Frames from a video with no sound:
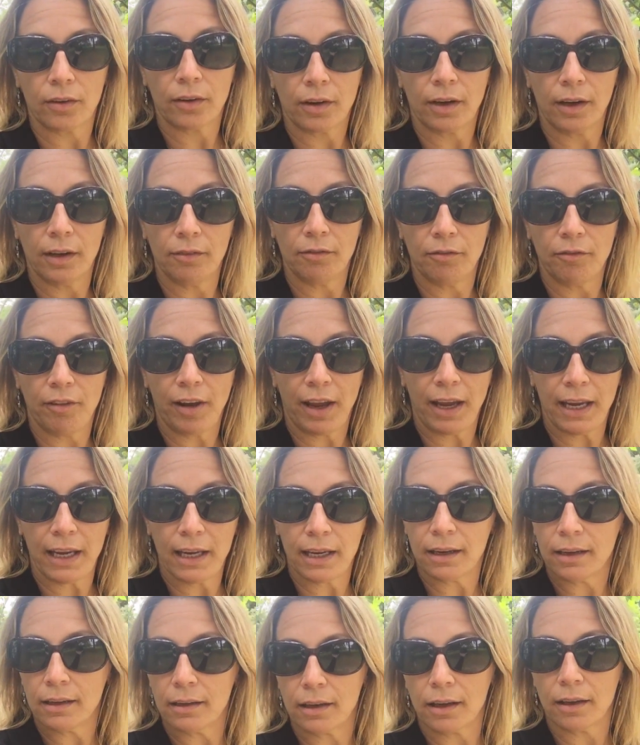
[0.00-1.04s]

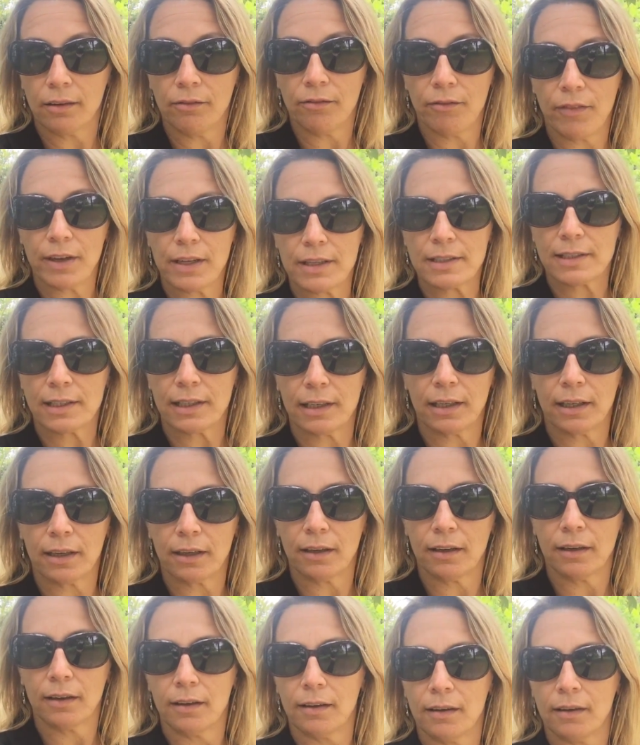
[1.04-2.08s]
conveying and convincing